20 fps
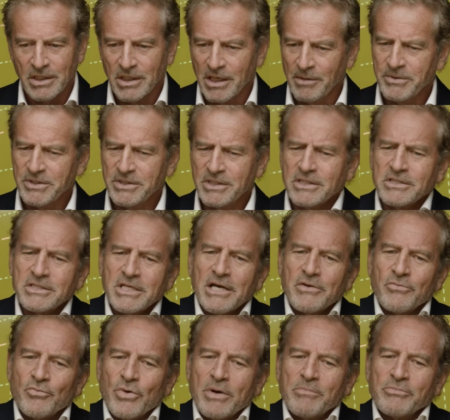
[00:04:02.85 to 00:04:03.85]
I mean, does that
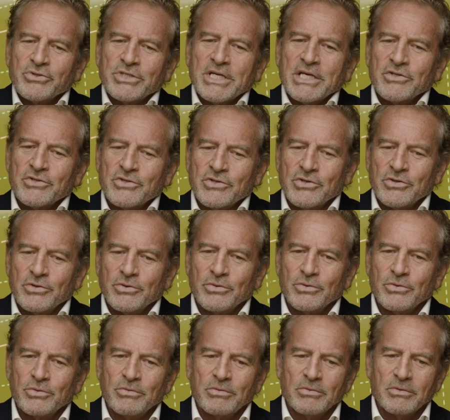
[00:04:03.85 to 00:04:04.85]
represent to
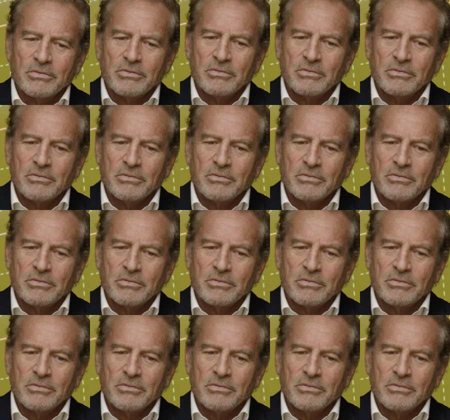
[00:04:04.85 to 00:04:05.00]
you,